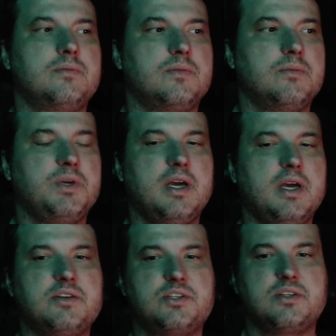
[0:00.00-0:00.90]
yeah,
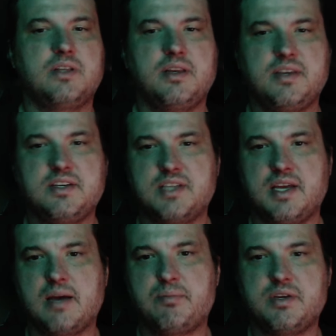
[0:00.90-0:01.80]
there's a lot of things that
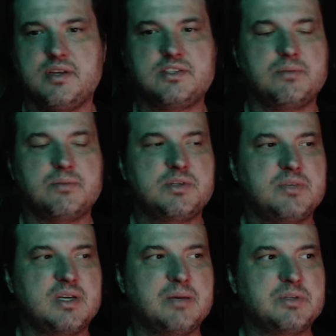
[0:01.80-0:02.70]
happen, and
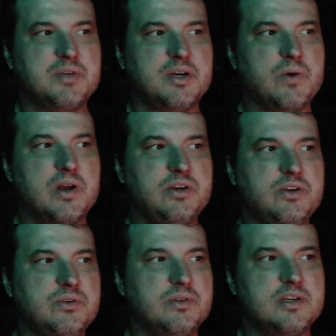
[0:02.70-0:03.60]
sometimes I'm like, why don't you
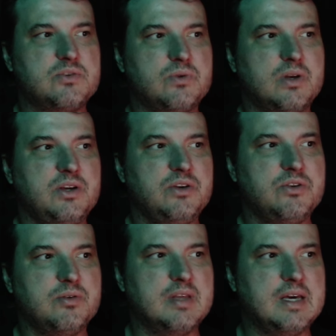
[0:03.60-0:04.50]
do this? Why don't you
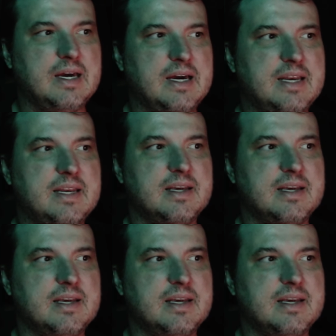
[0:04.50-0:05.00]
do that?